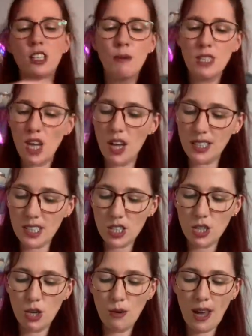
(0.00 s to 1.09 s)
to be turned
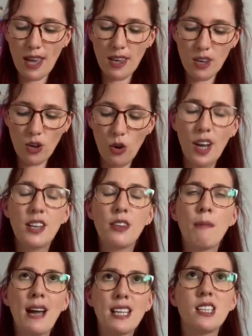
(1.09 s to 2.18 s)
into the
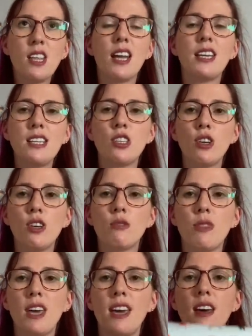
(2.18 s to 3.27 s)
pattern that I need to use
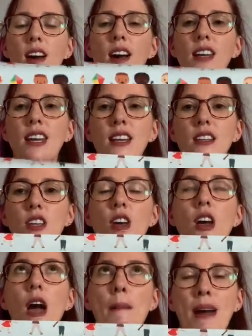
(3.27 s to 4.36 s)
with it. I need
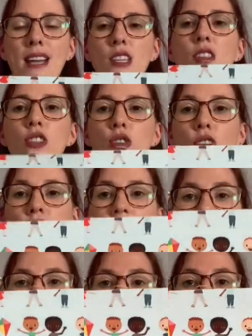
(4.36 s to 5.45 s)
a pattern that's not going to
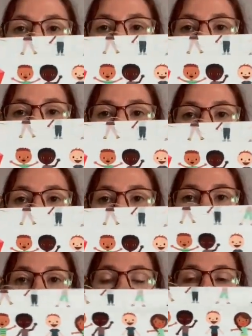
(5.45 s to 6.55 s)
distort the faces and
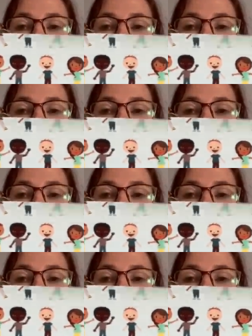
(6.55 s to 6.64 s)
the